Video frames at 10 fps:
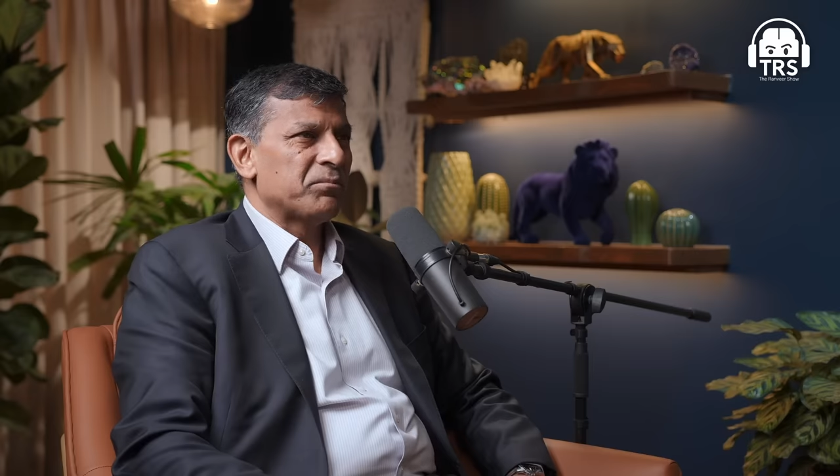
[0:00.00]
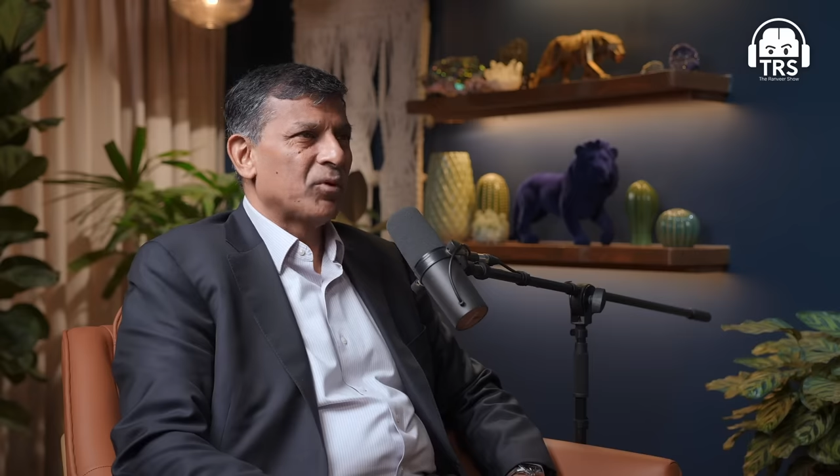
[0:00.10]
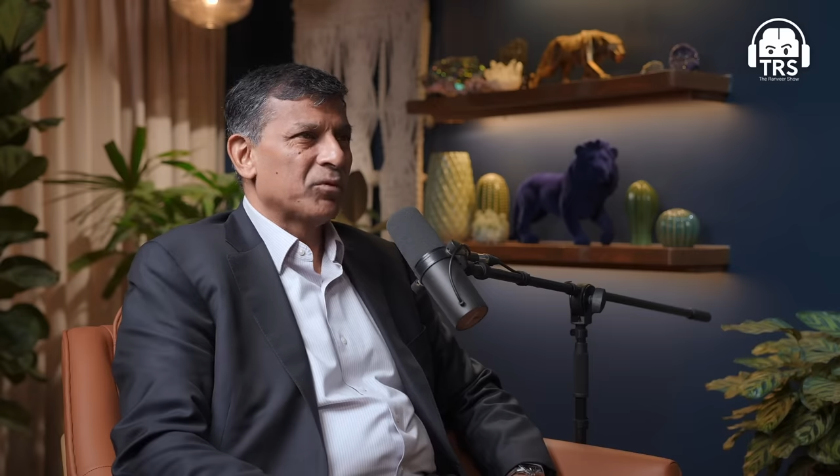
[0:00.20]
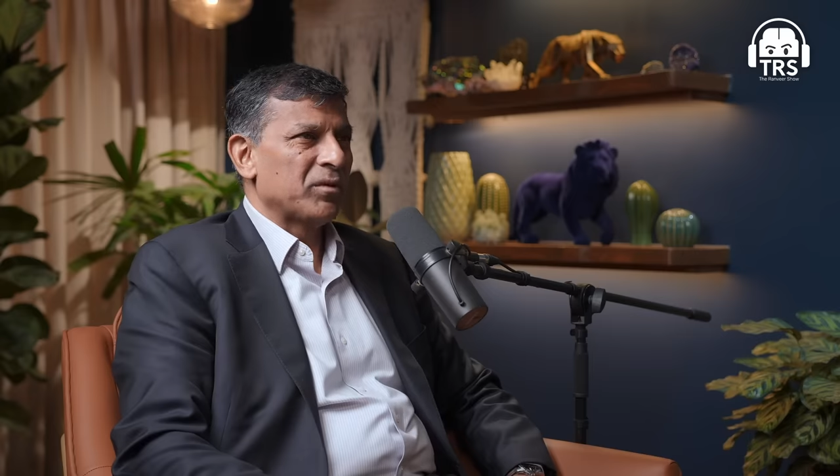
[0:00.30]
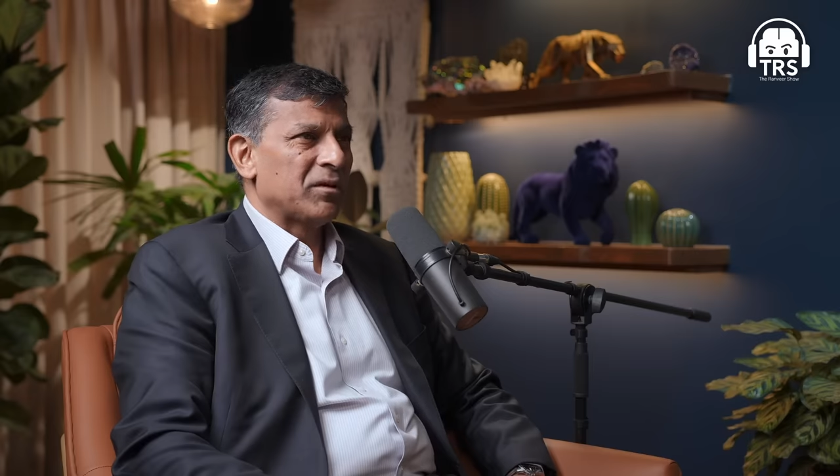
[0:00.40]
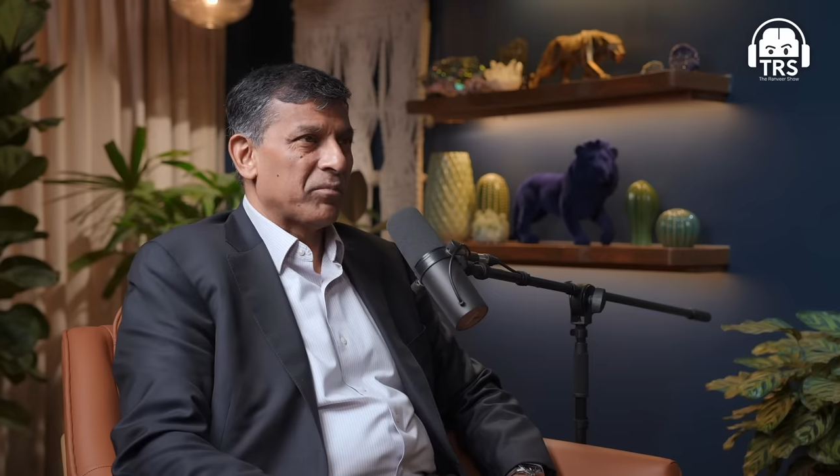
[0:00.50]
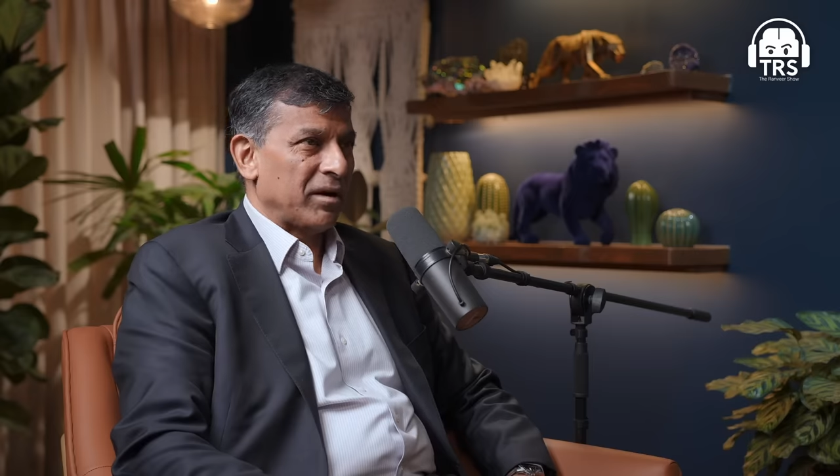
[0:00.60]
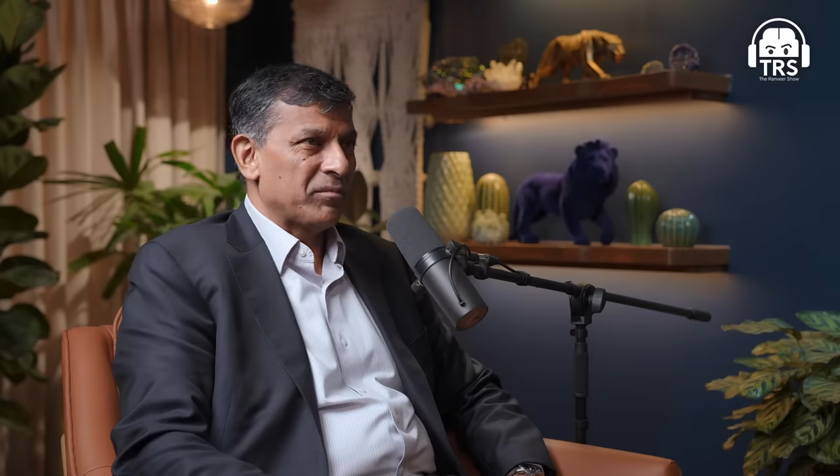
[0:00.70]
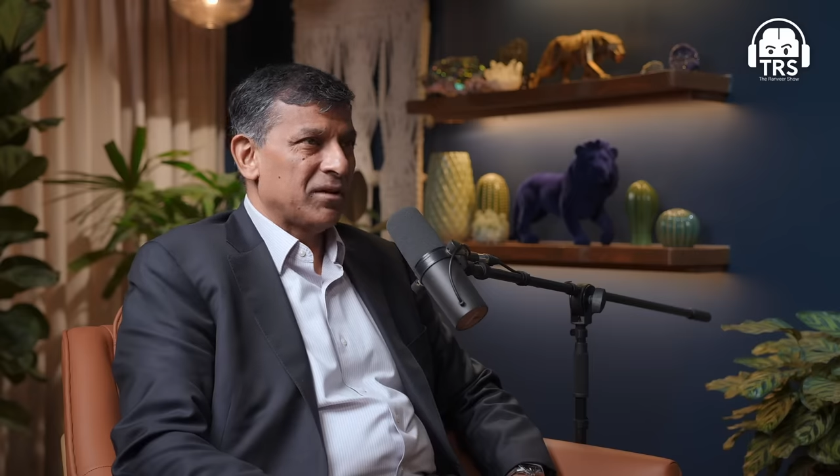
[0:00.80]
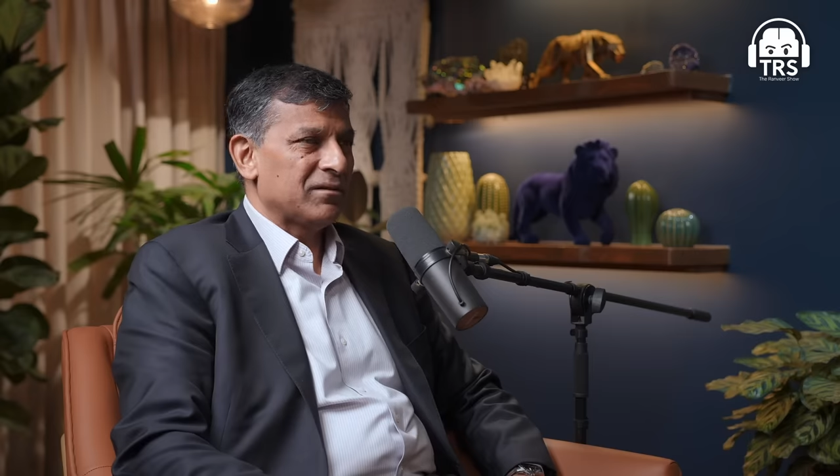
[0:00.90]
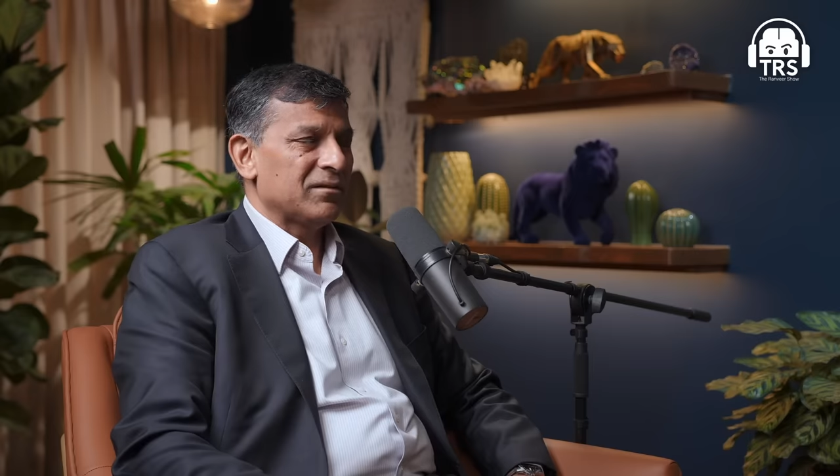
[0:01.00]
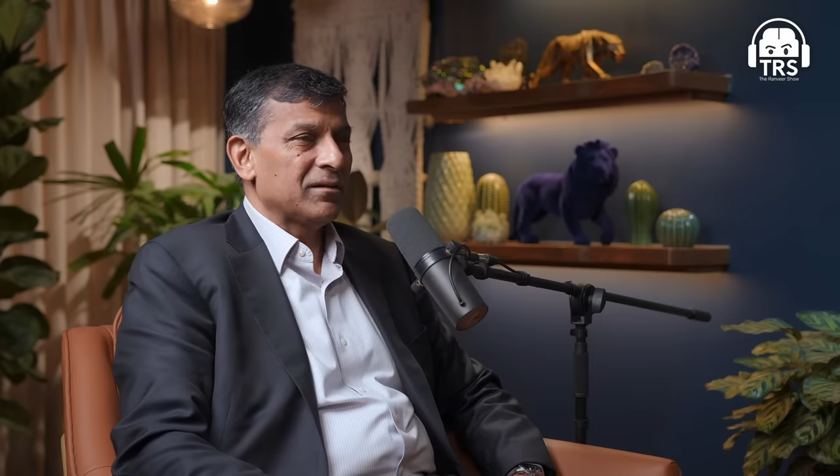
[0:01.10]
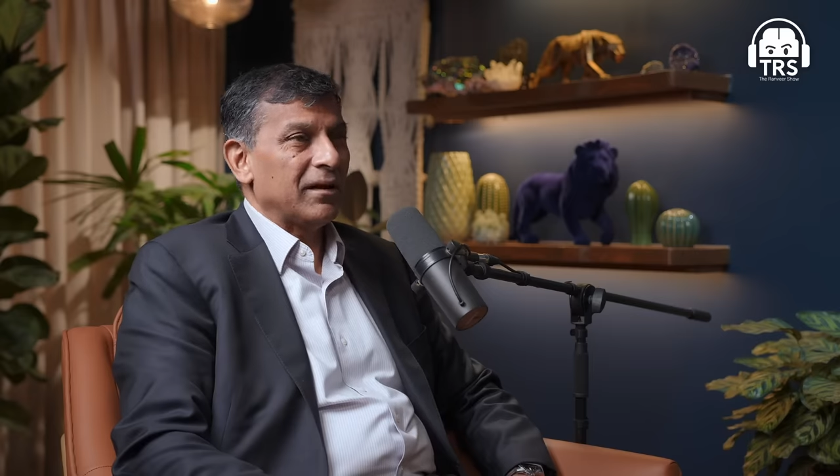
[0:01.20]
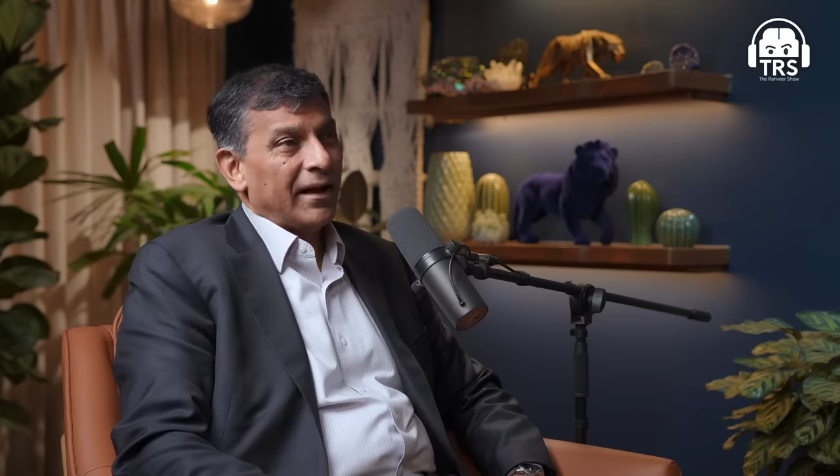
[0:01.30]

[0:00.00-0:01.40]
both with the Prime Minister